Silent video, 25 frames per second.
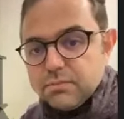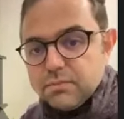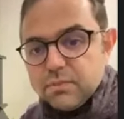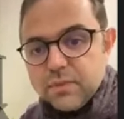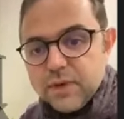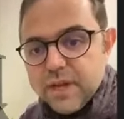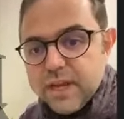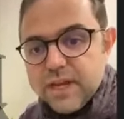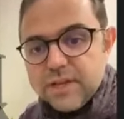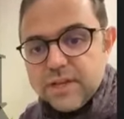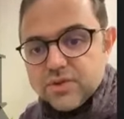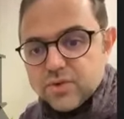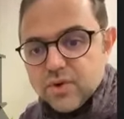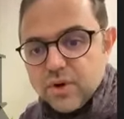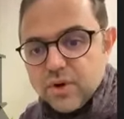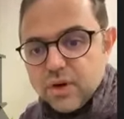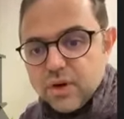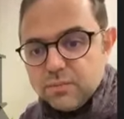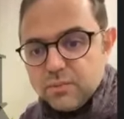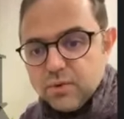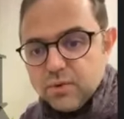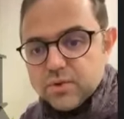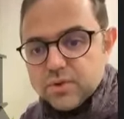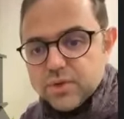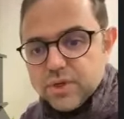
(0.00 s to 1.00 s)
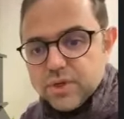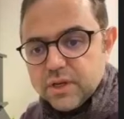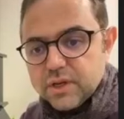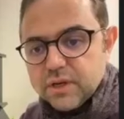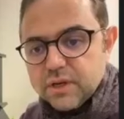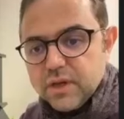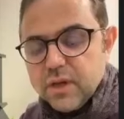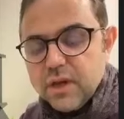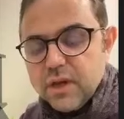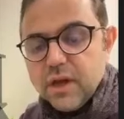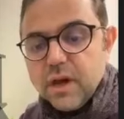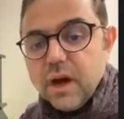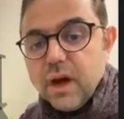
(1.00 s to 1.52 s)
natural motion,
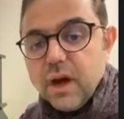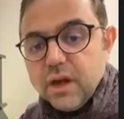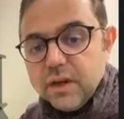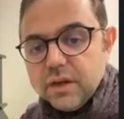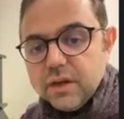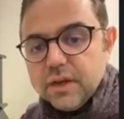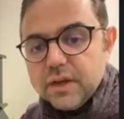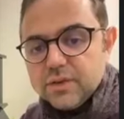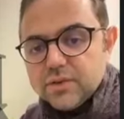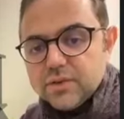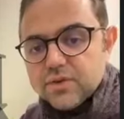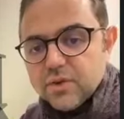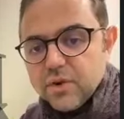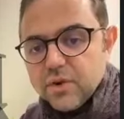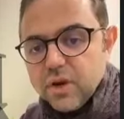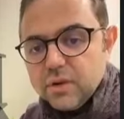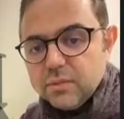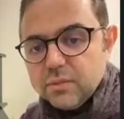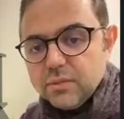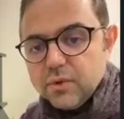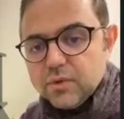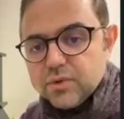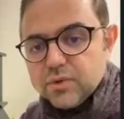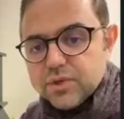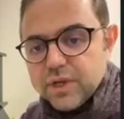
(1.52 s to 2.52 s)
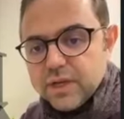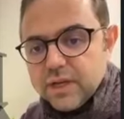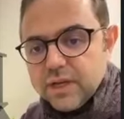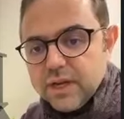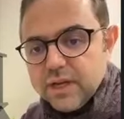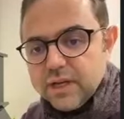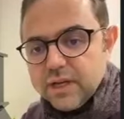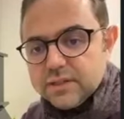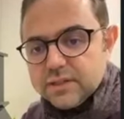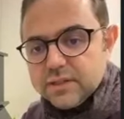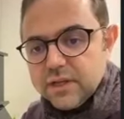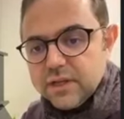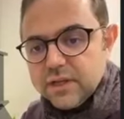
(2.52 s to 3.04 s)
unnatural motion
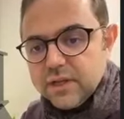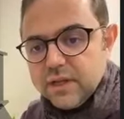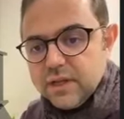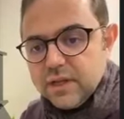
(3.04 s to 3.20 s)
has.